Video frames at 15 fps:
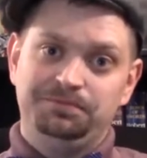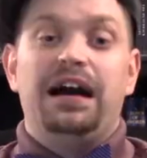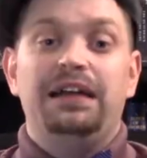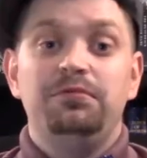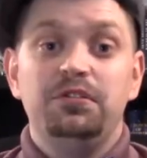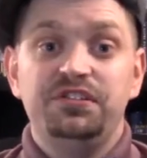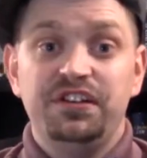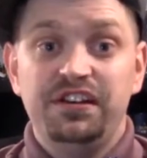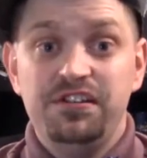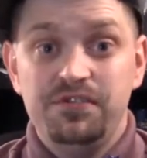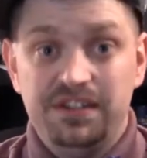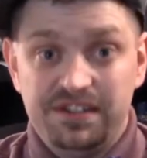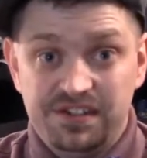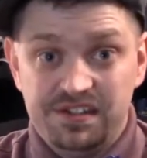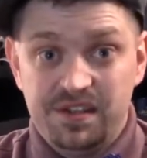I will tell you,
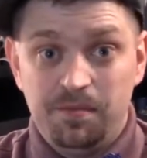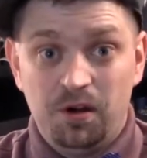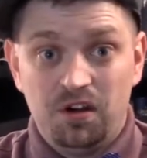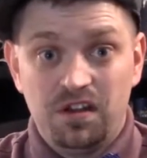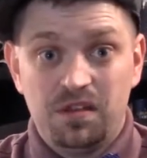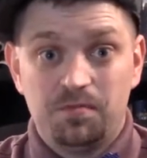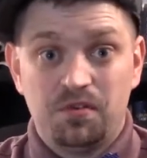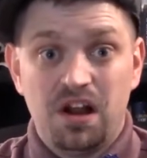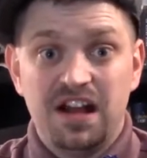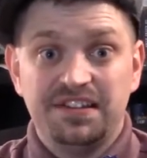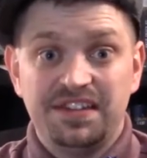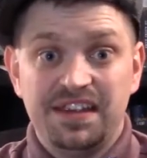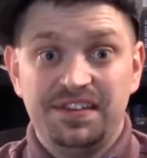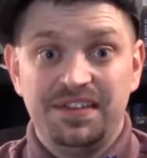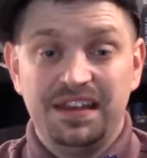this is the part of the
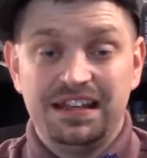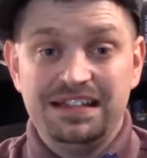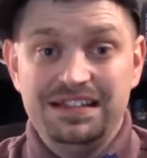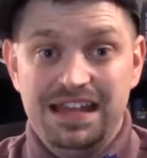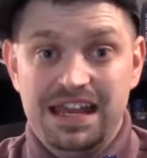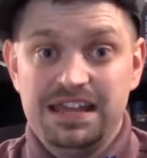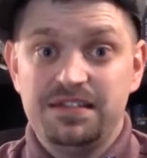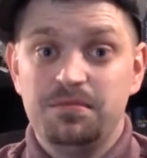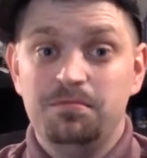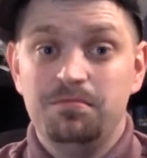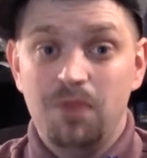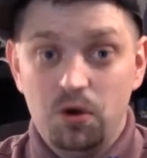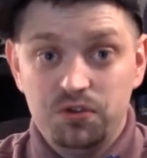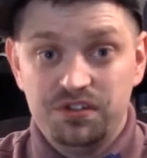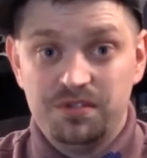process that can take the
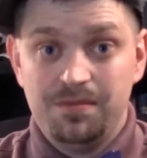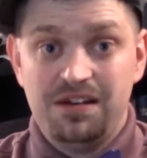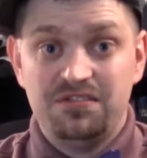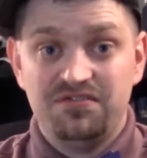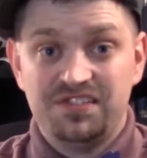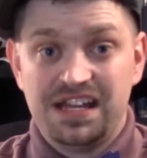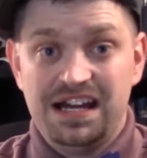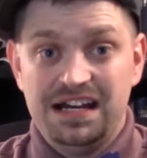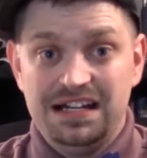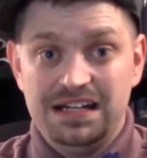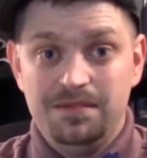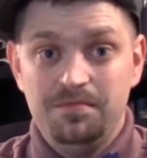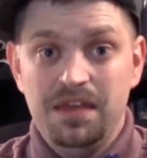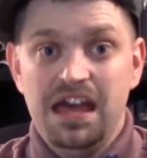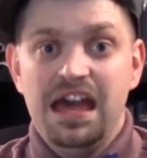most amount of
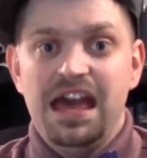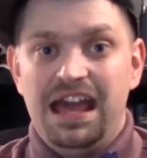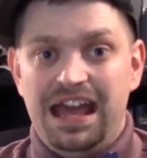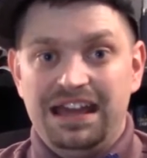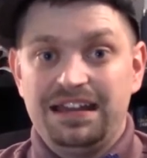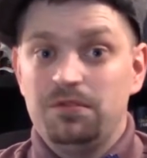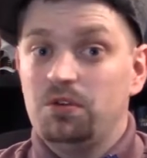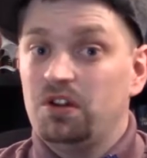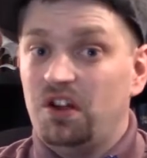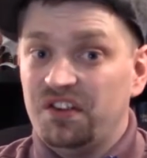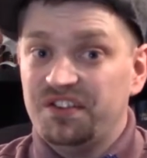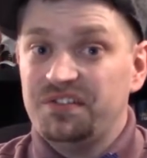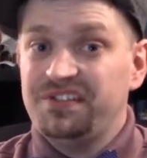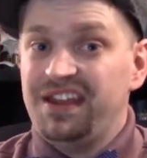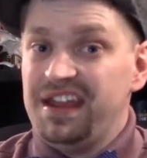time, and I will
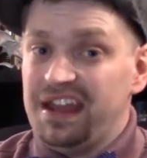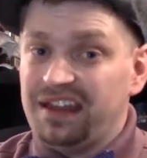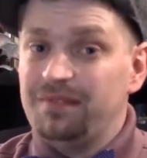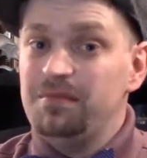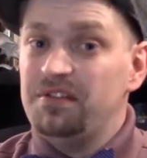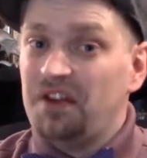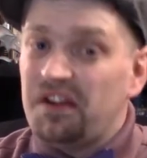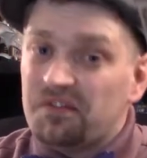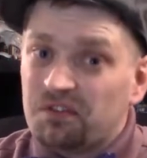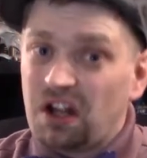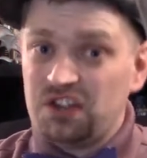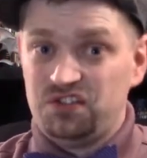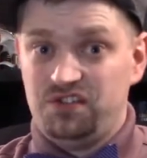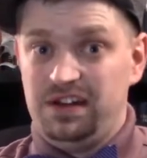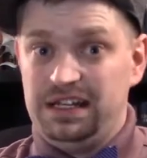also say it can be very
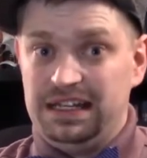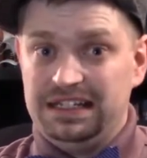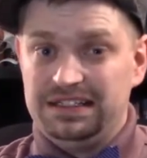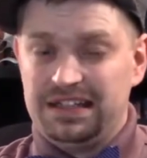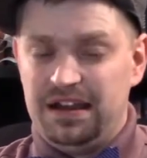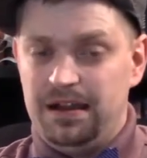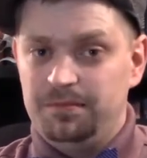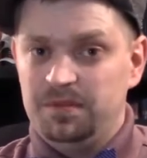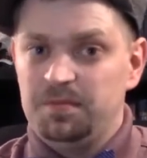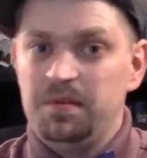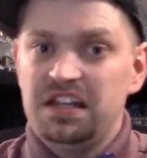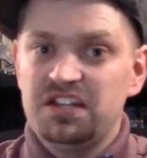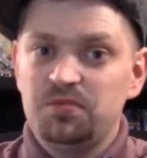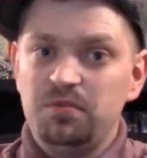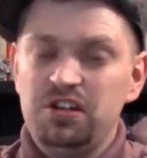frustrating at times,
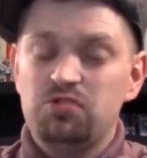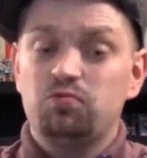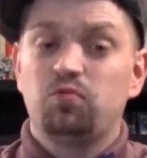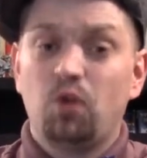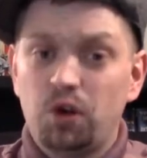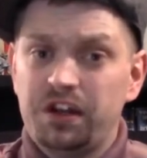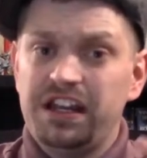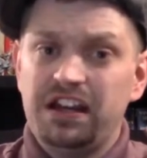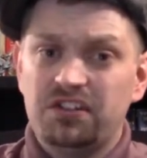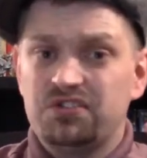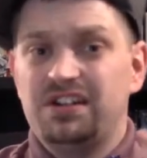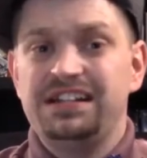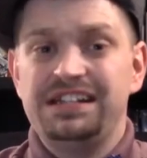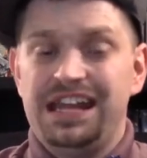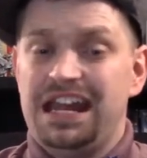because when you're working on
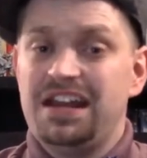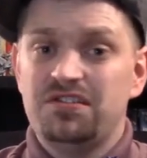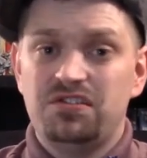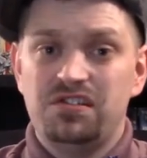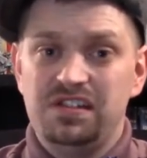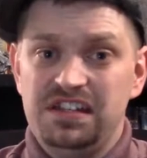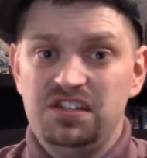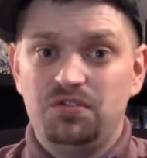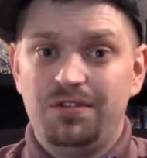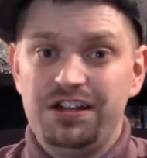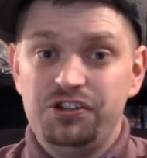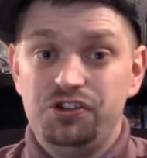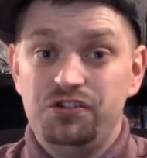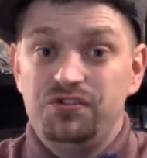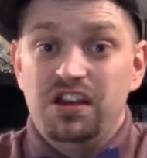trying to answer these
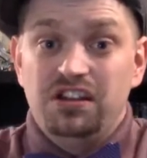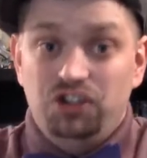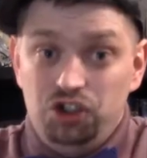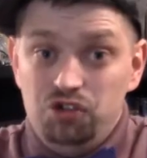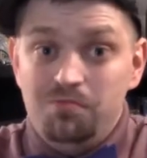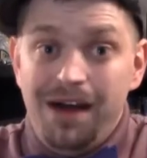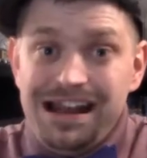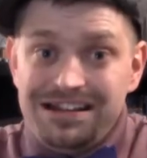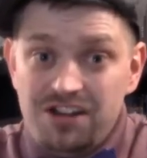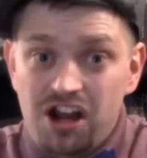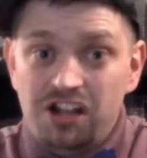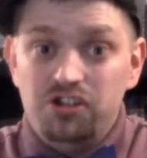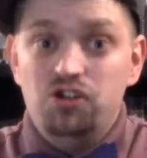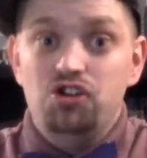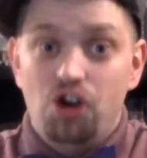questions, you might
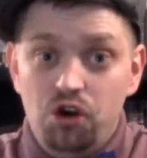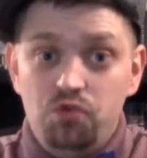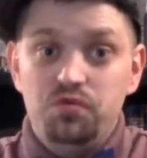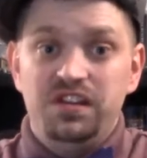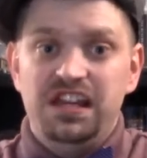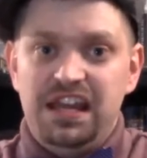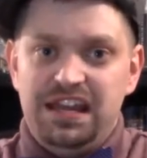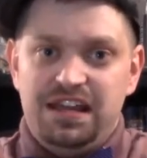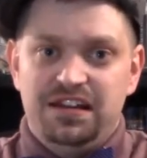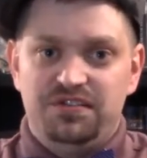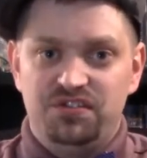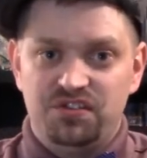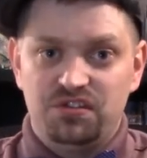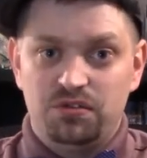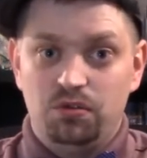not know the
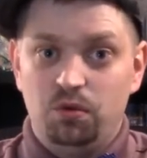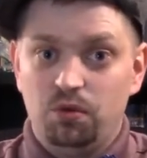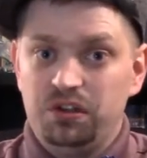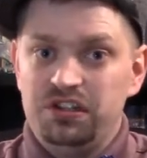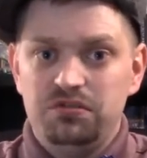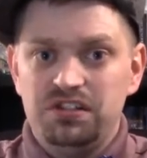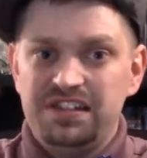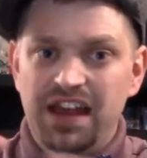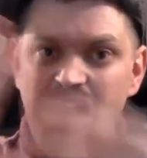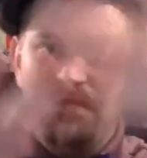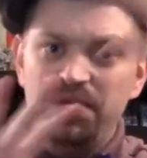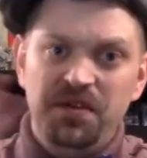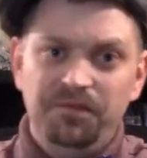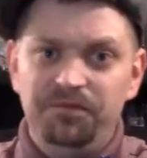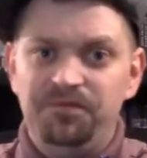answer, or you just
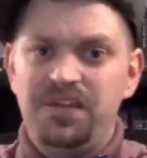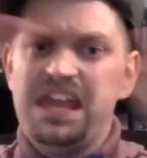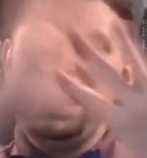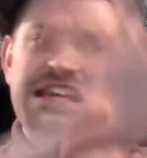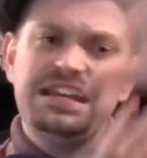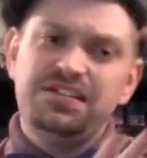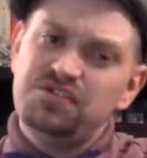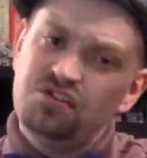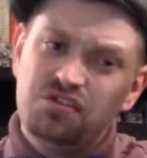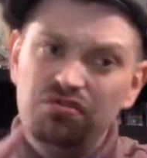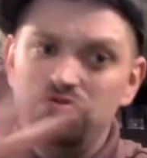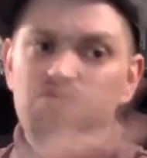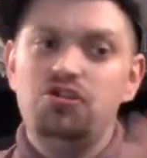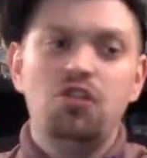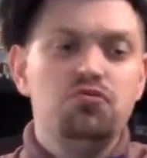have the vaguest
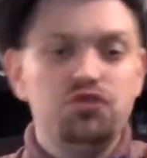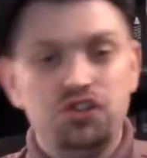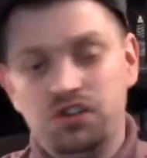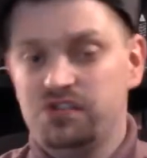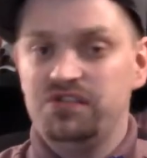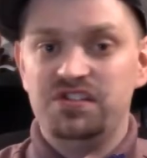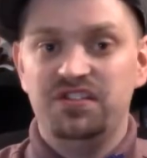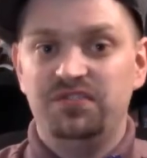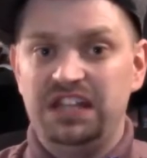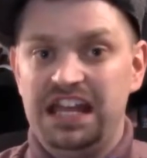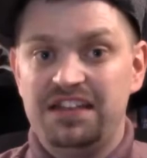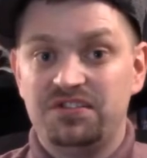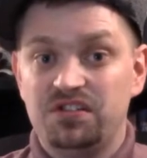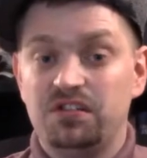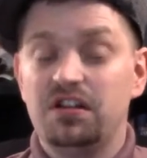notions of an
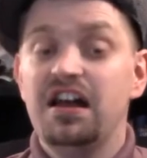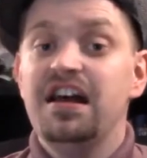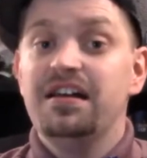answer.